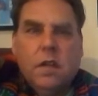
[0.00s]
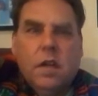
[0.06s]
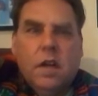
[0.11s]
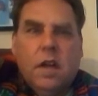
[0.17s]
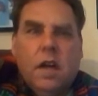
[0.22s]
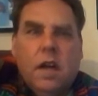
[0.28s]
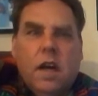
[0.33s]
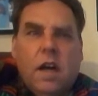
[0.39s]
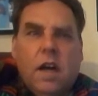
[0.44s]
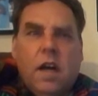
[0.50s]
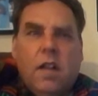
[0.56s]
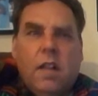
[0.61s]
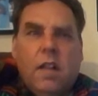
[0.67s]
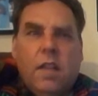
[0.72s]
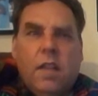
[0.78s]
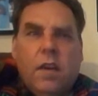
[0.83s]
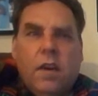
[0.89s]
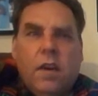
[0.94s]

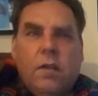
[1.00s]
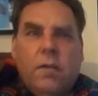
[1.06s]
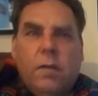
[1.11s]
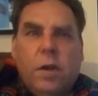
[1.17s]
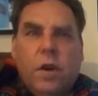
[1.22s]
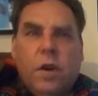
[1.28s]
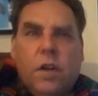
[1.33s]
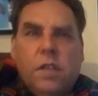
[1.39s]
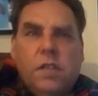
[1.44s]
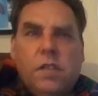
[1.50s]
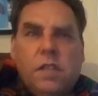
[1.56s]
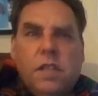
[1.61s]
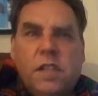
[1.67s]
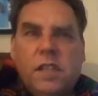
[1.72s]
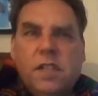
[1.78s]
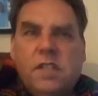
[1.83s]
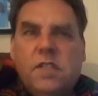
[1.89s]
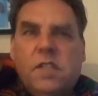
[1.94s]
The 31st
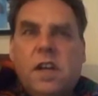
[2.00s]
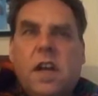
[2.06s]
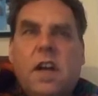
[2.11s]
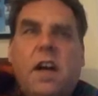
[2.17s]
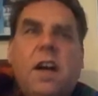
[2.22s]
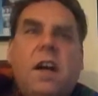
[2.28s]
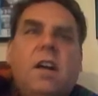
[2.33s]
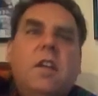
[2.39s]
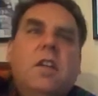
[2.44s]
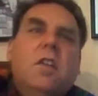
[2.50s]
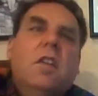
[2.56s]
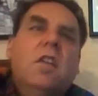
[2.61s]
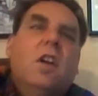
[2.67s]
is a